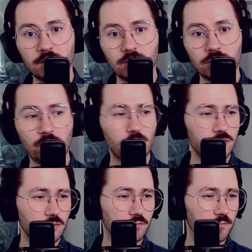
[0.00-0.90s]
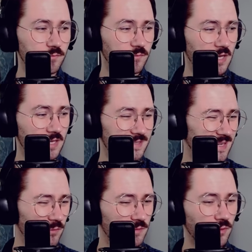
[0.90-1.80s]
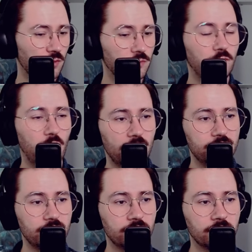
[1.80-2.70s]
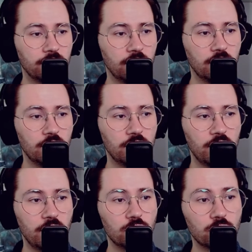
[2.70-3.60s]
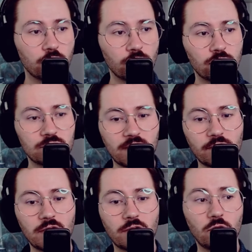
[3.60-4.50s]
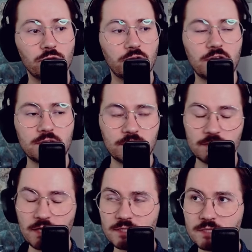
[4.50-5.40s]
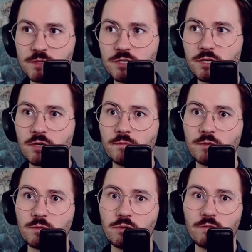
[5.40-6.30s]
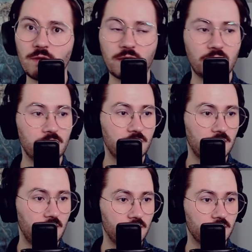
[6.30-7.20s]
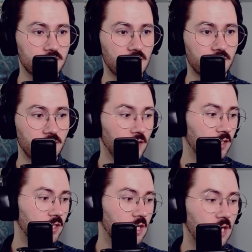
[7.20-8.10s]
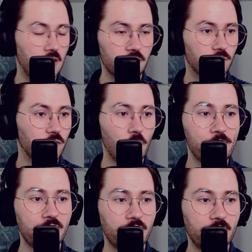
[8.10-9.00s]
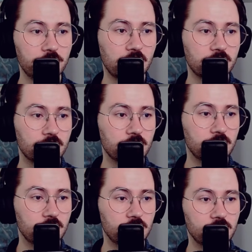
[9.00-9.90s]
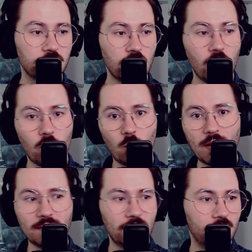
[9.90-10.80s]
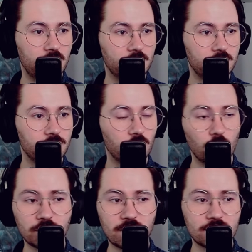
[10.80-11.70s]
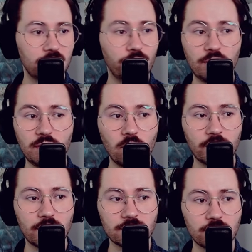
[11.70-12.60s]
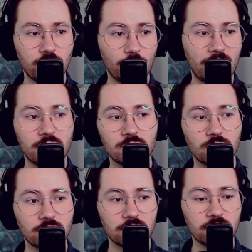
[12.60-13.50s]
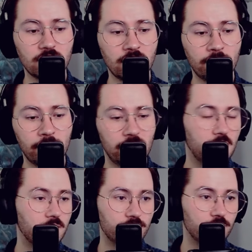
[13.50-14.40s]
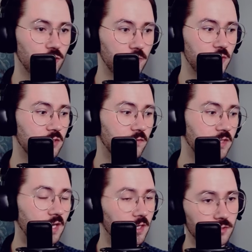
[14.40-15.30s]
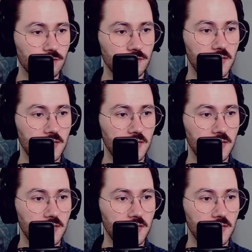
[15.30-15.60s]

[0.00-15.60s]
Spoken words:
you also are somewhat prone to flooding, and you don't want to cycle that's especially common when you have a hand that's you open a hand that is 1 land, Water Skin, 3 Loriens as your mana sources, and 2 pieces of interaction or